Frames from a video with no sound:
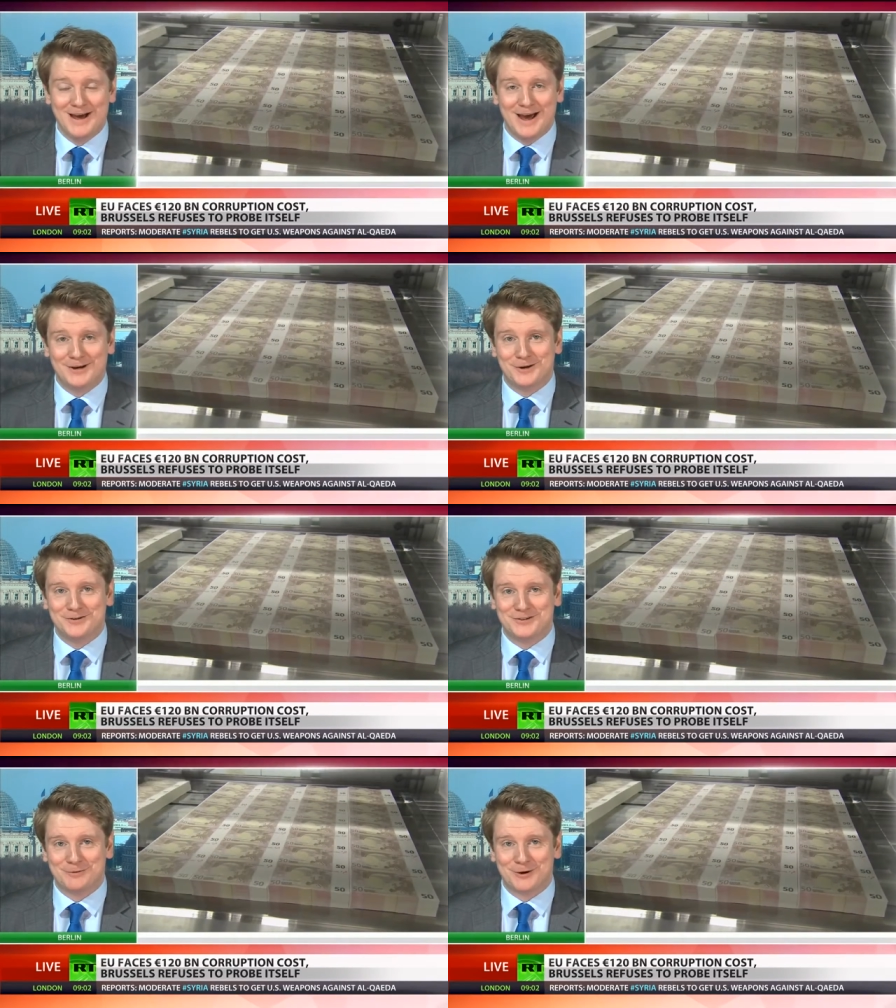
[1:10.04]

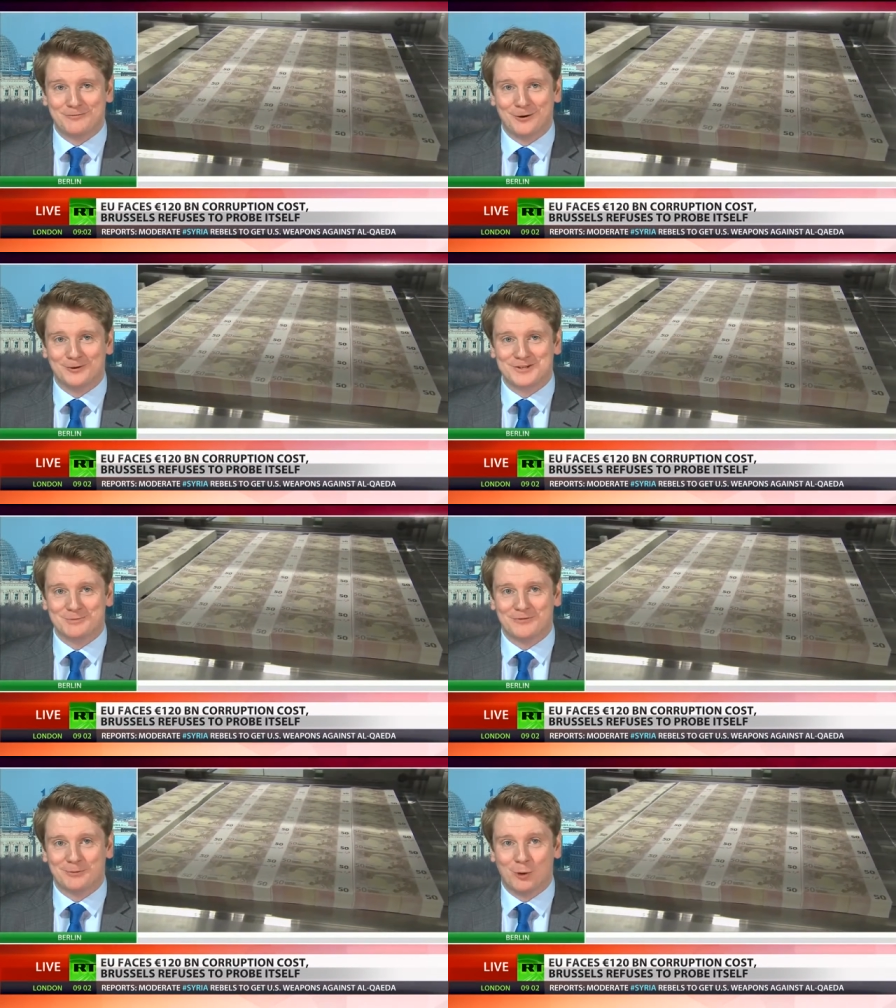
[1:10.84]
accused of putting forward
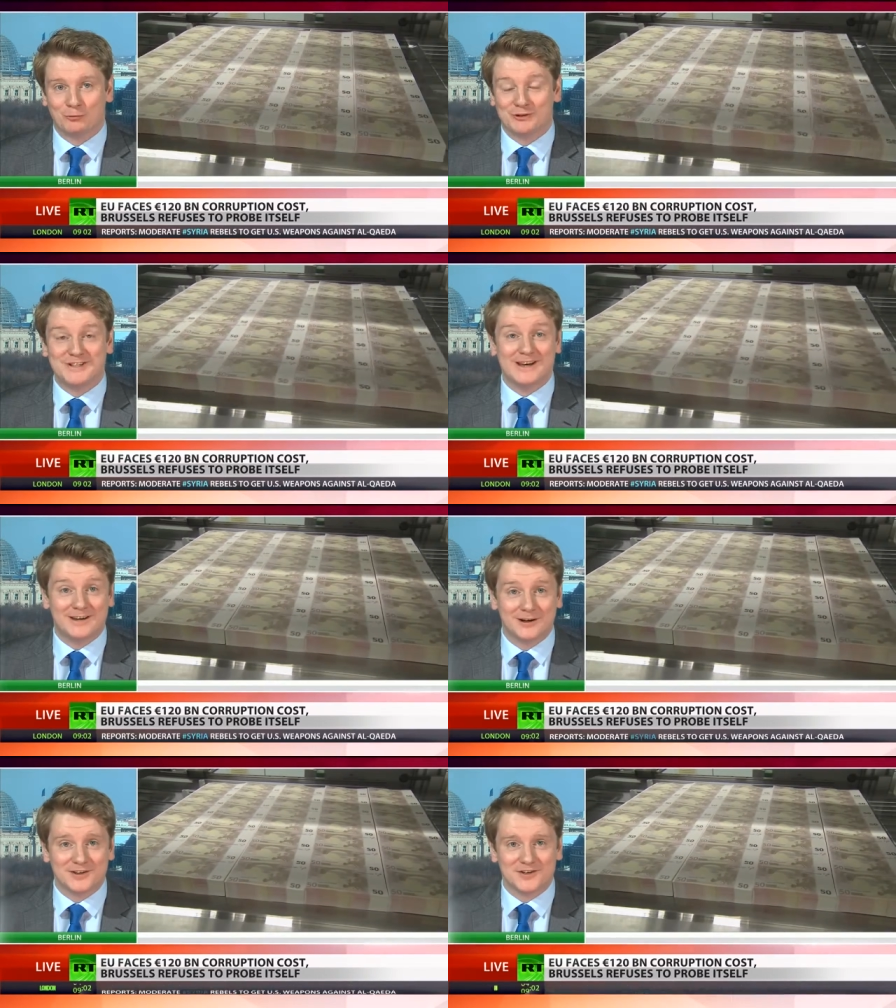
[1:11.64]
some of the more
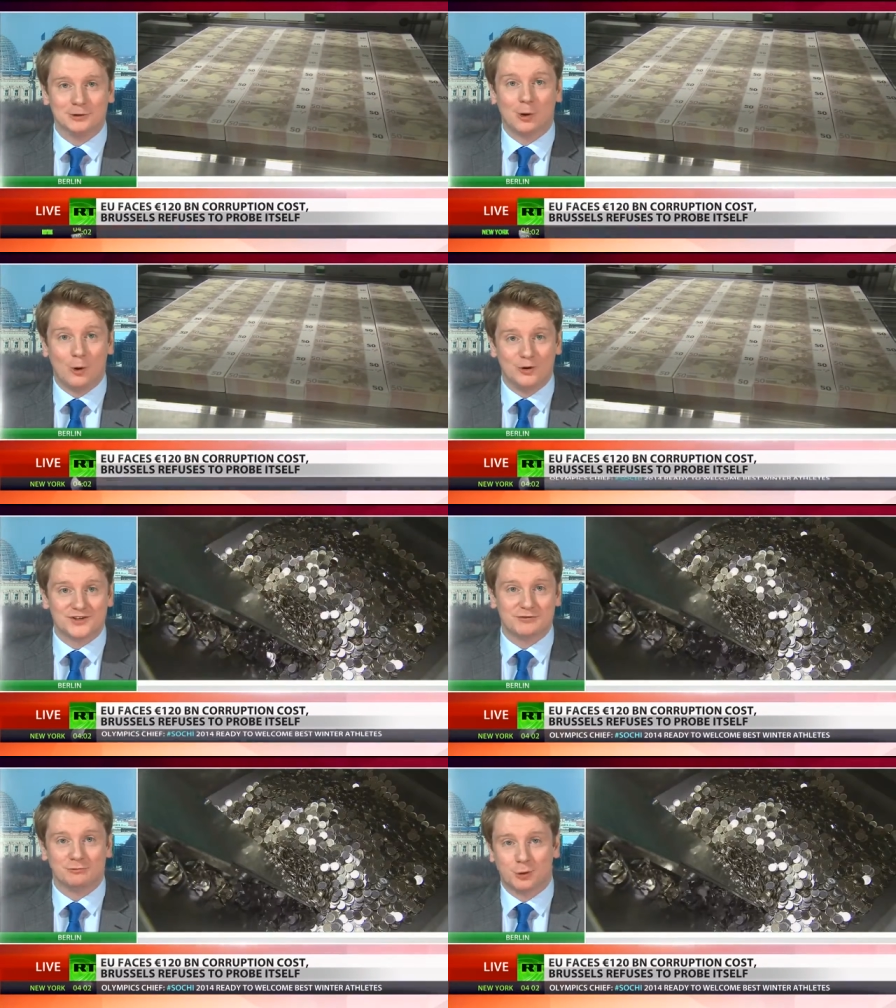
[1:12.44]
ridiculous
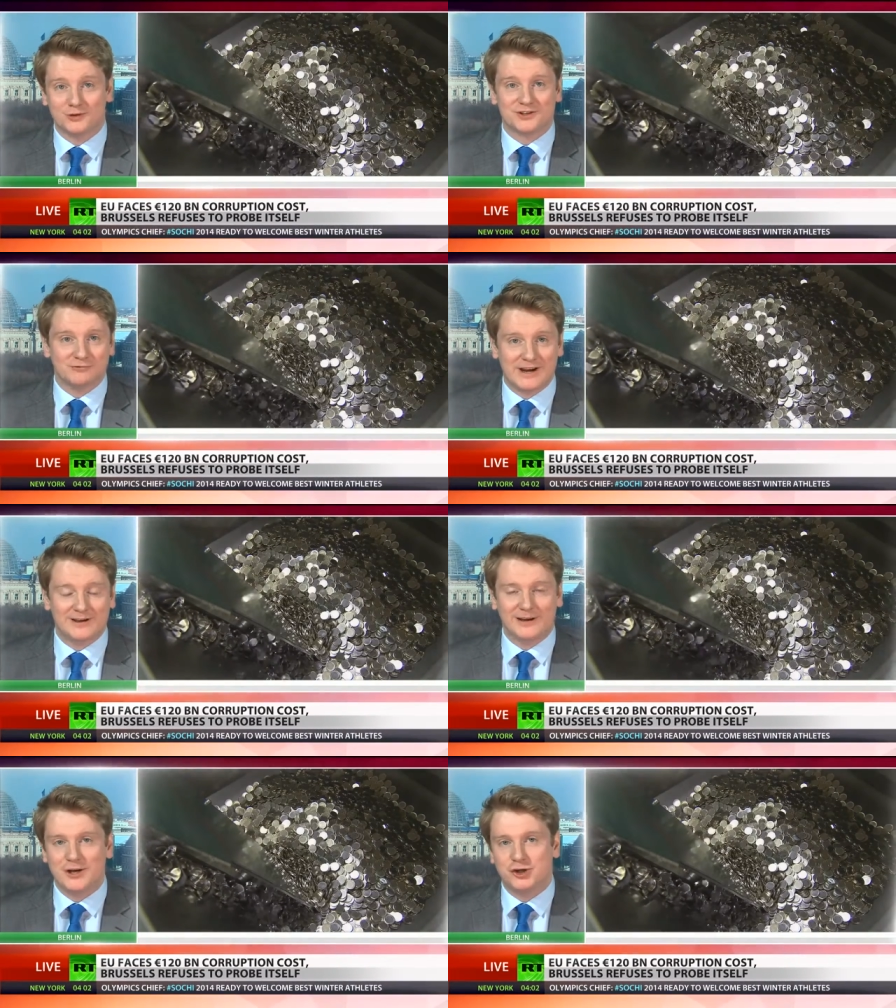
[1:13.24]
laws and rules and
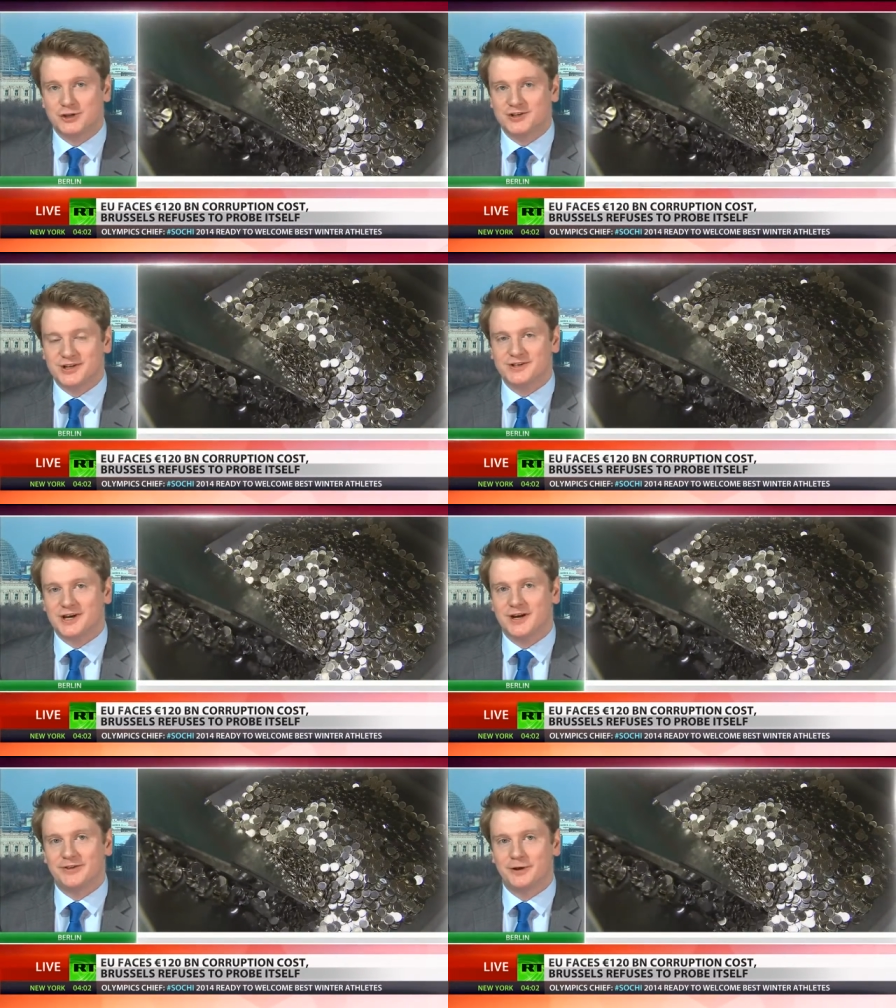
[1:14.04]
regulations
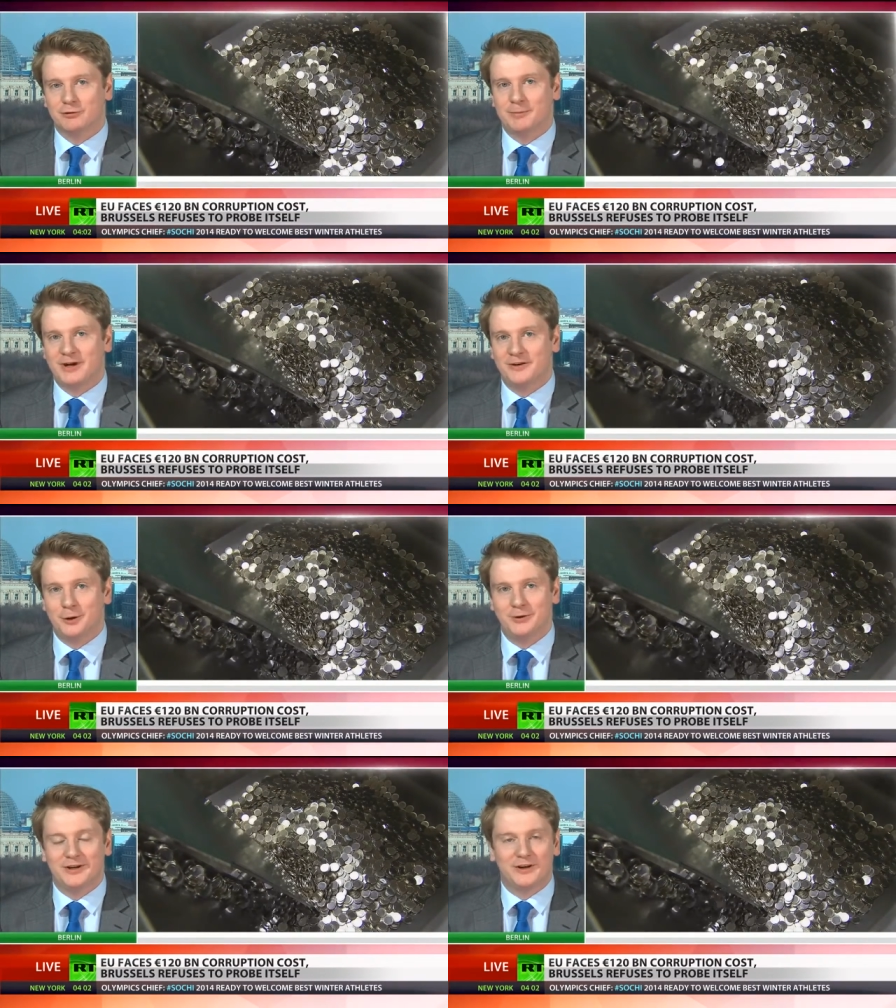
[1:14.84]
inside the European
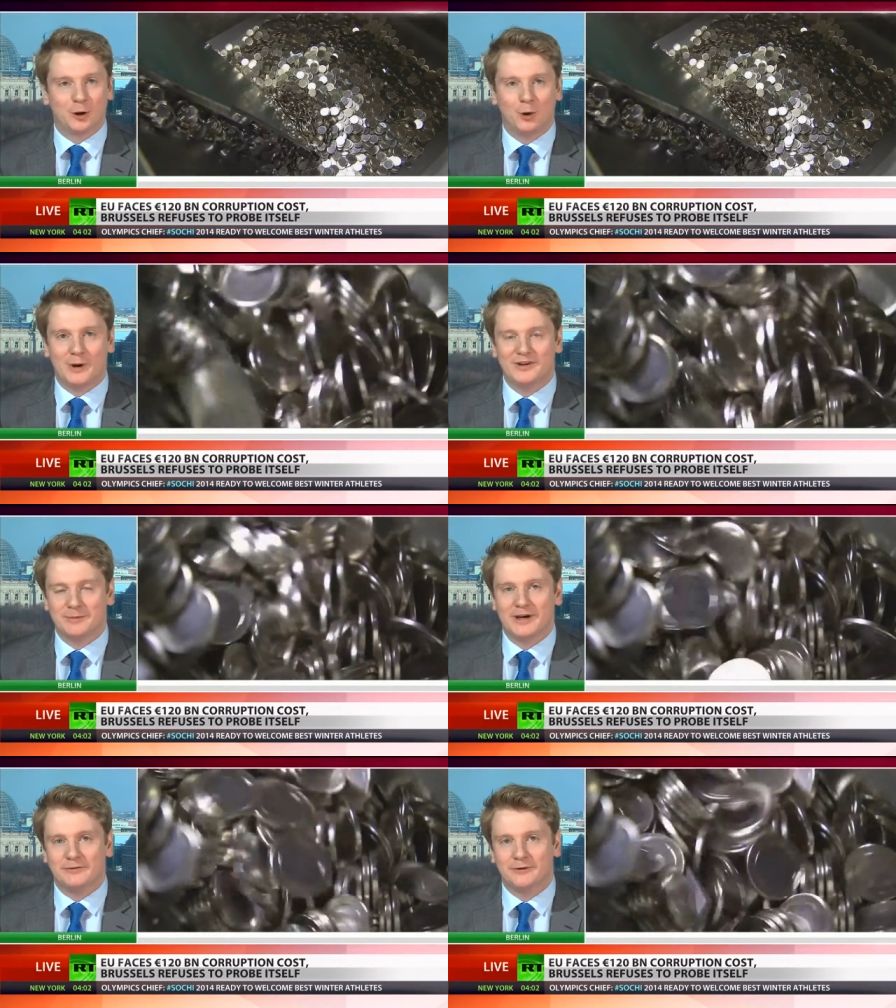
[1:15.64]
Union that always
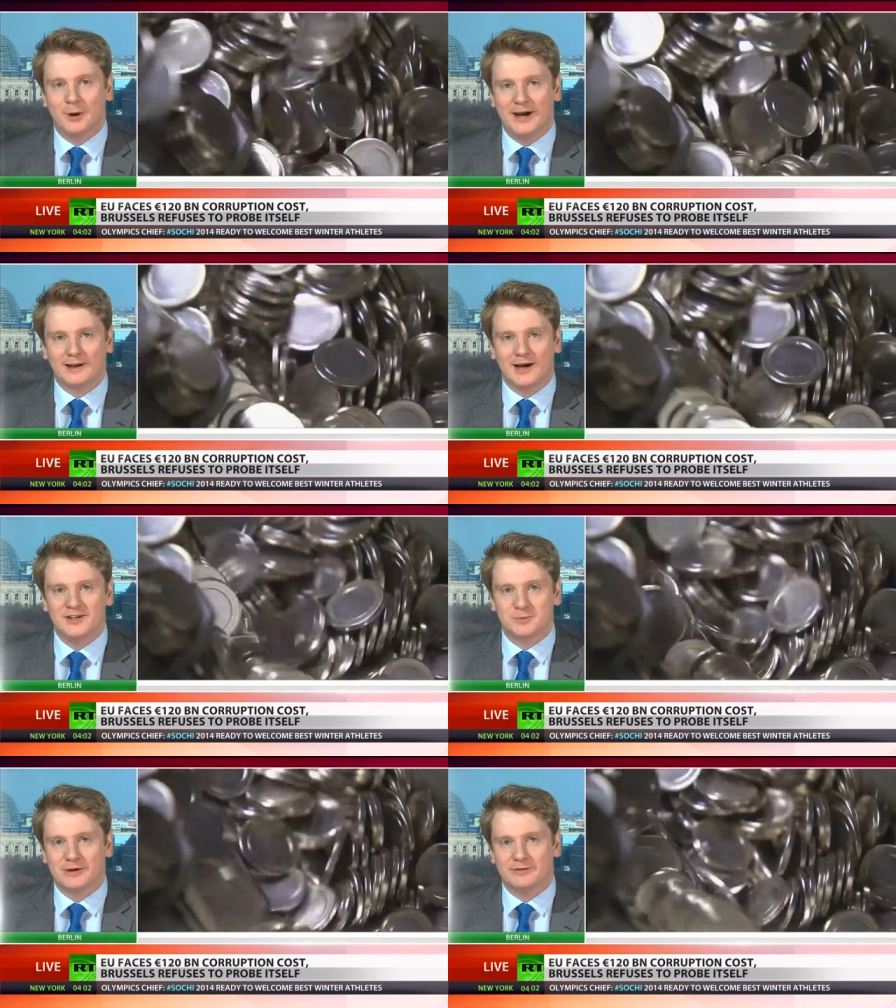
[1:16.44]
make a few
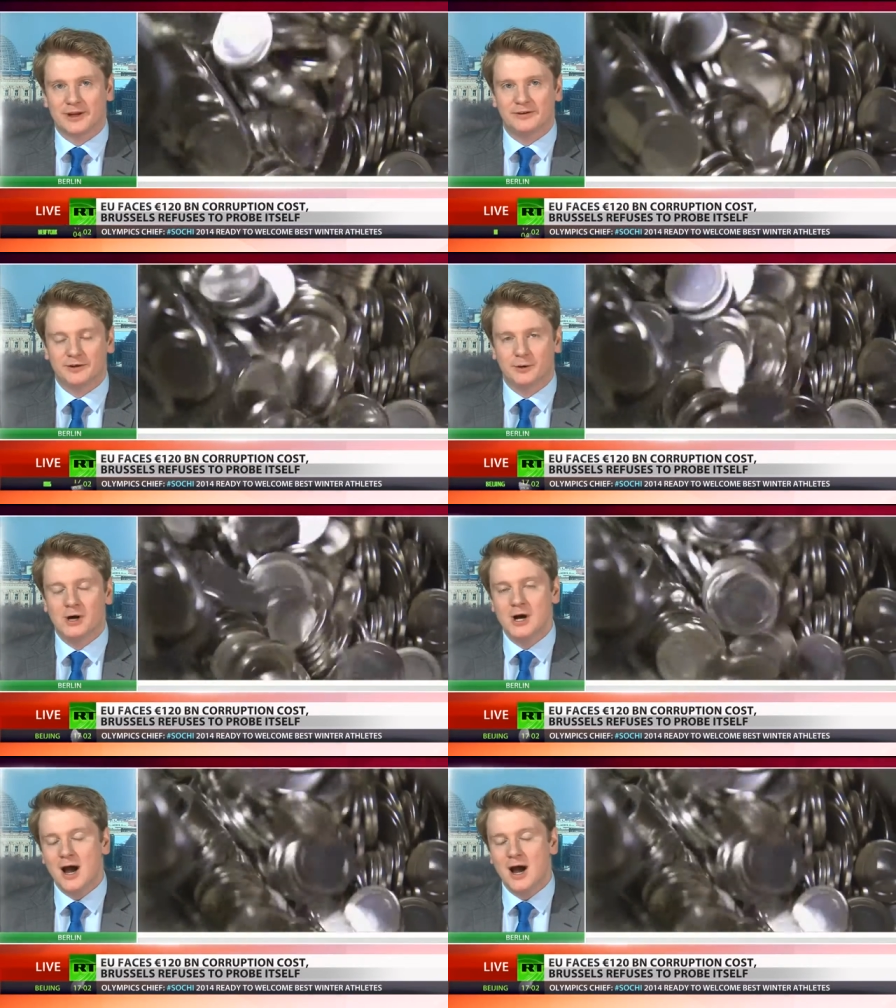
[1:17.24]
headlines whenever they do.